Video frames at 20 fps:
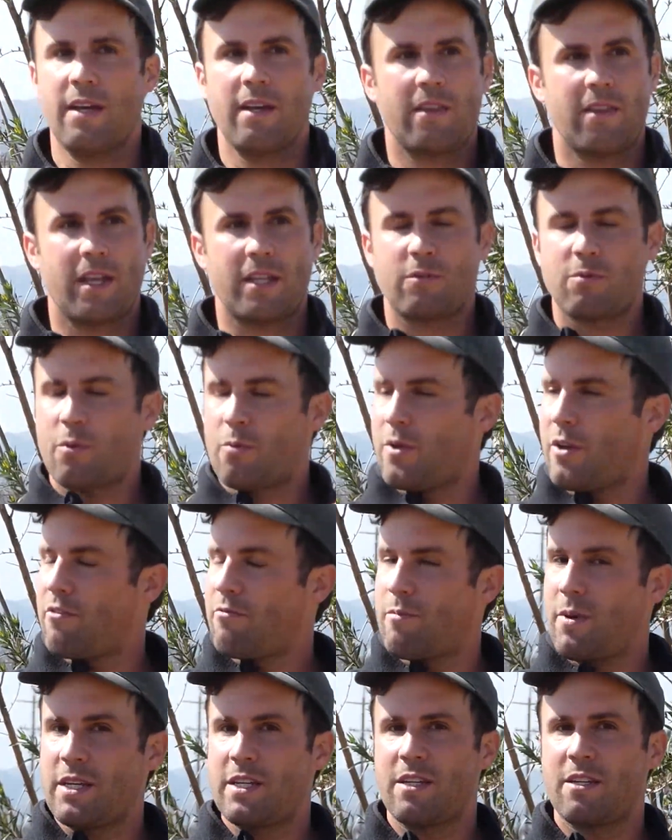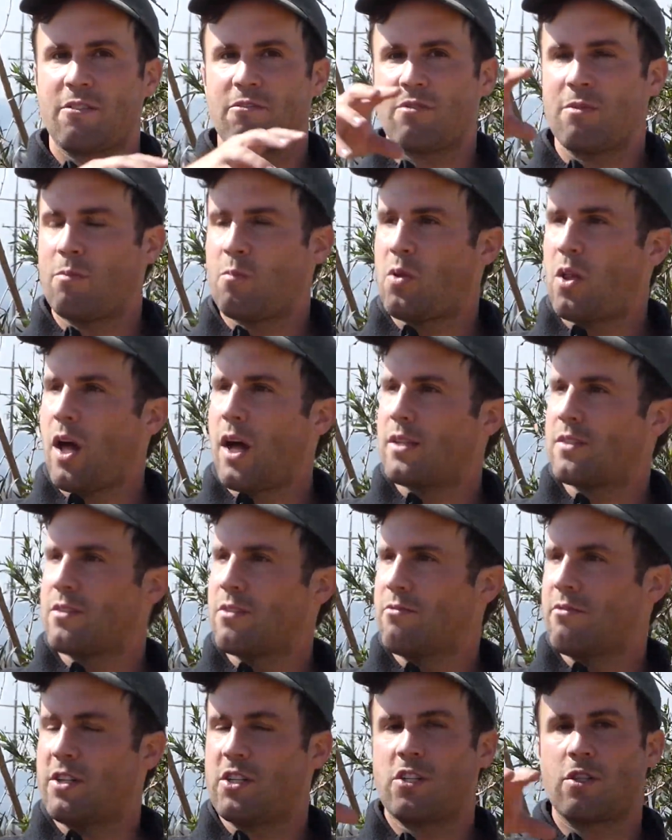That's why we have many different plots
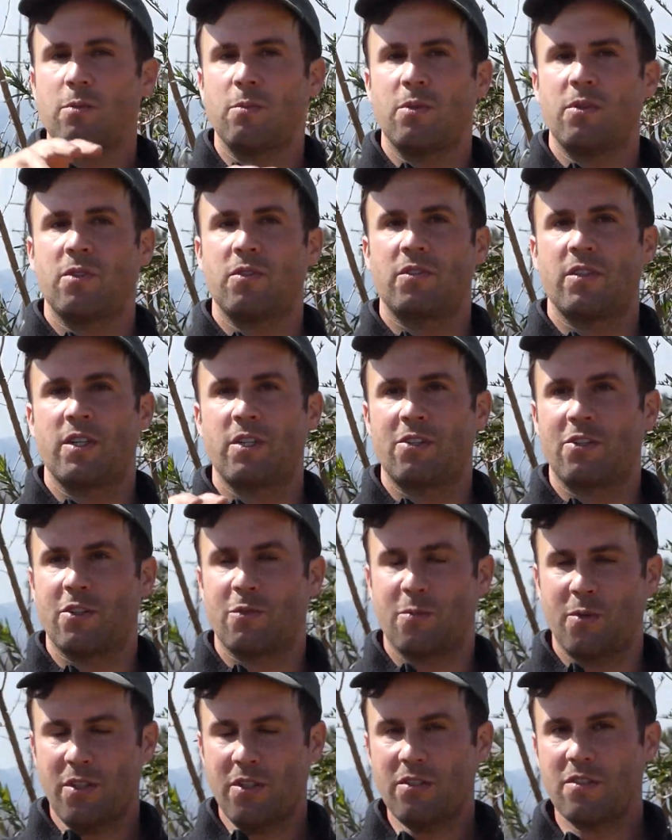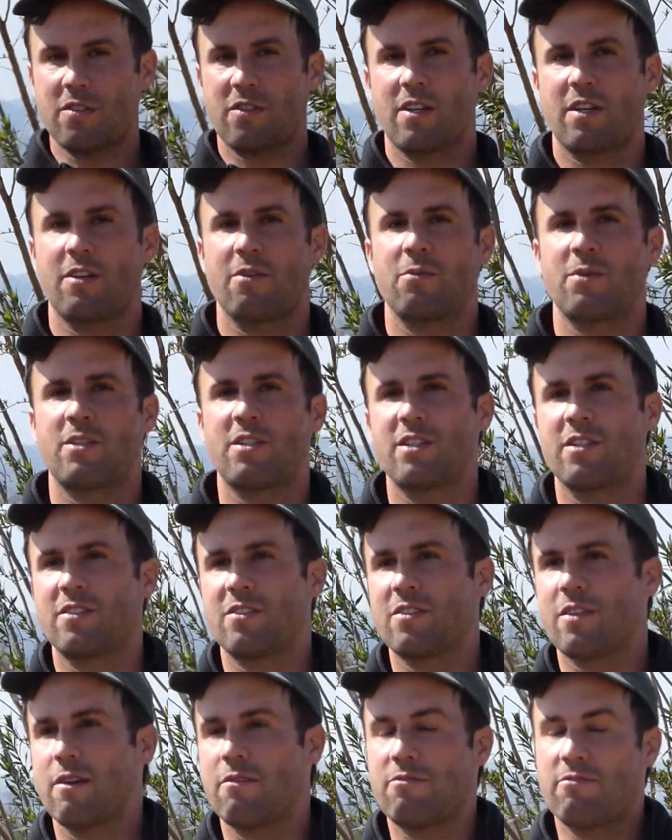of vegetables interspersed, which
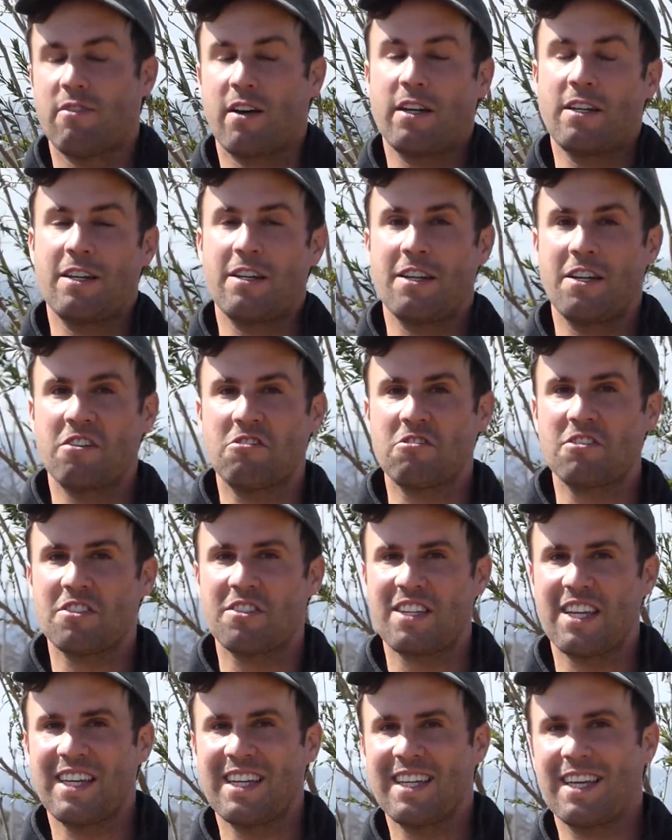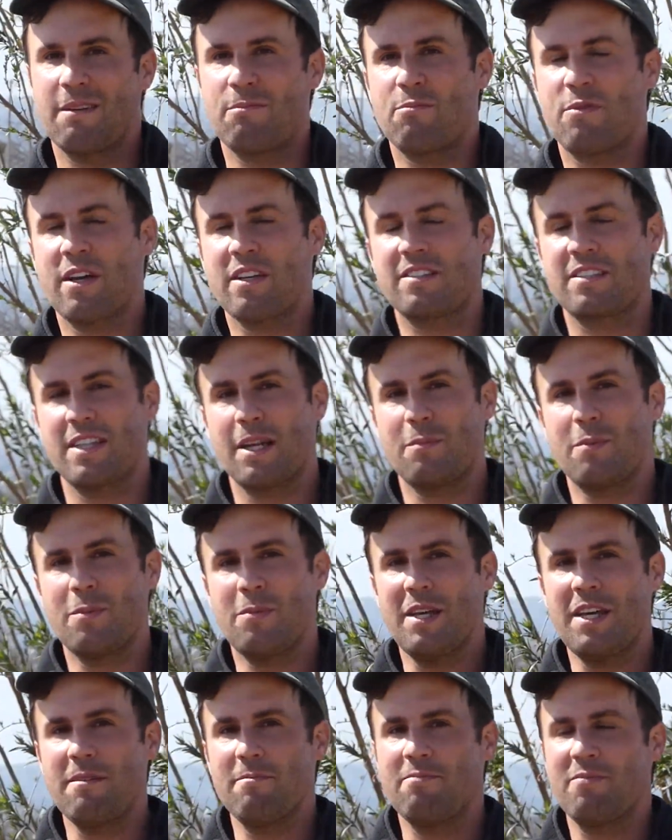is fun and interesting. It breaks it up a
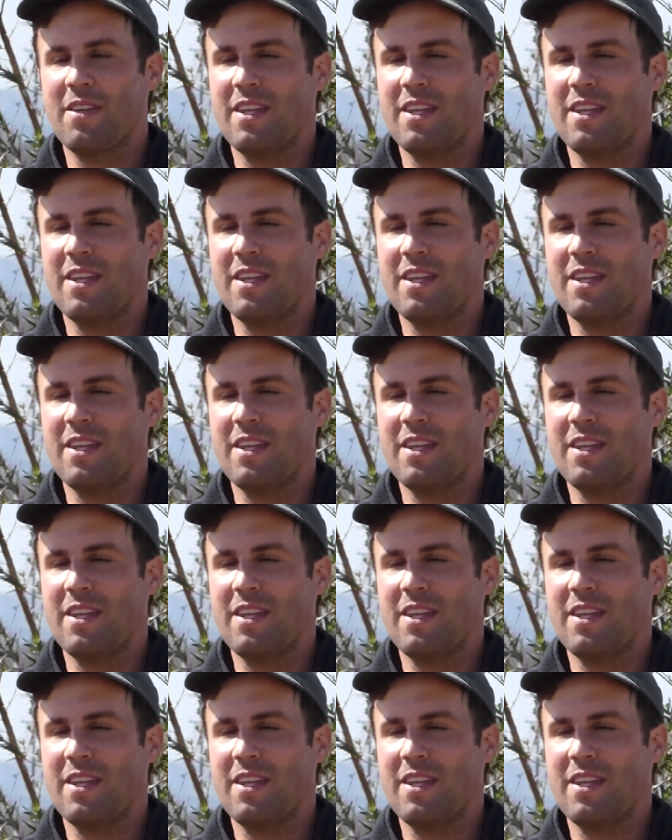bit.